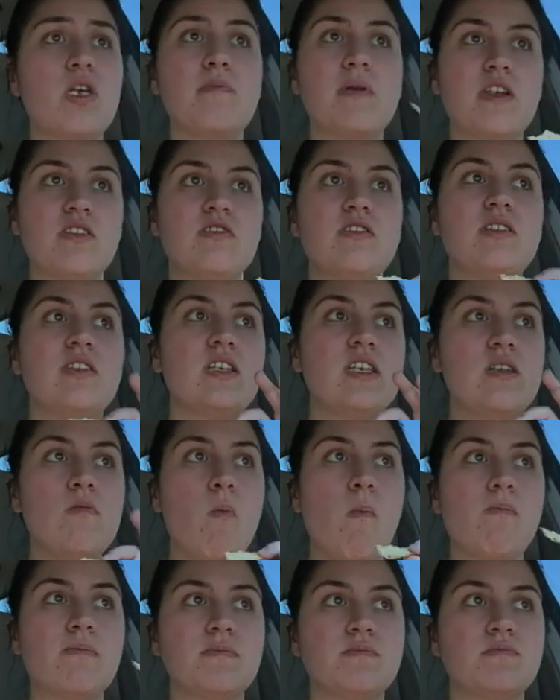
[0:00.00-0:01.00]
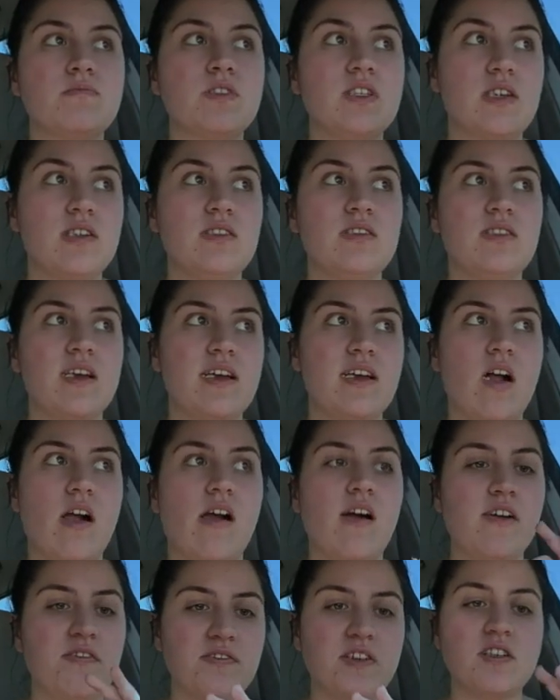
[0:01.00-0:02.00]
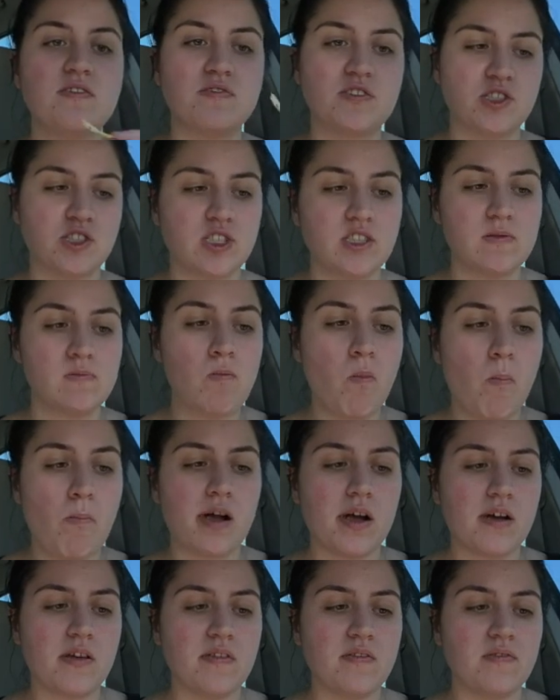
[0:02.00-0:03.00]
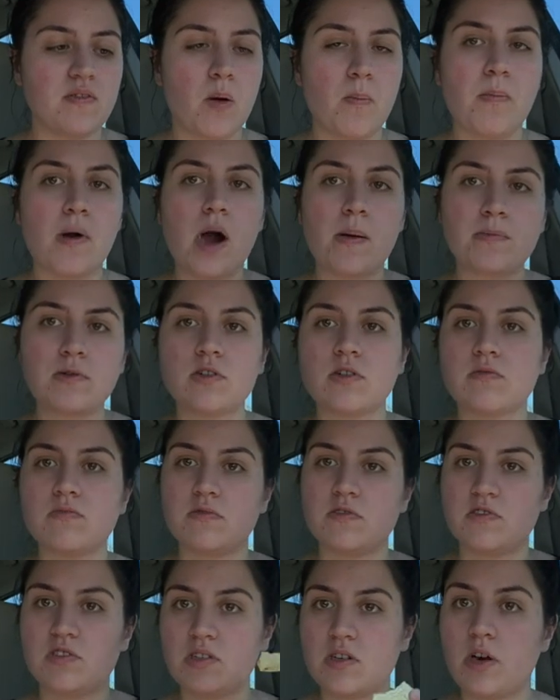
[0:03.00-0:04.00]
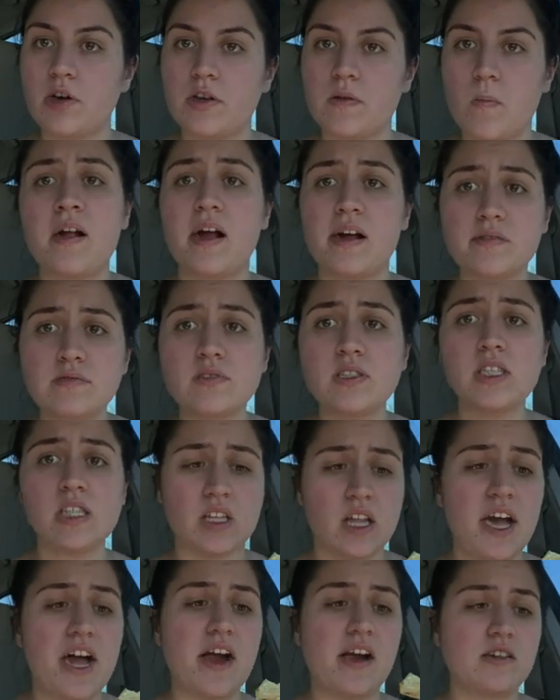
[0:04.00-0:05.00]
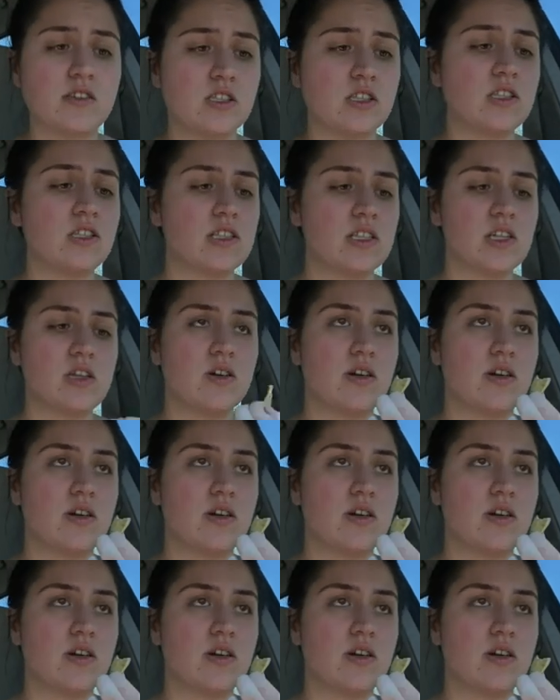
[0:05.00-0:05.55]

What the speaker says: basically taste like a healthier version of popcorn with salt. I really like, they're a good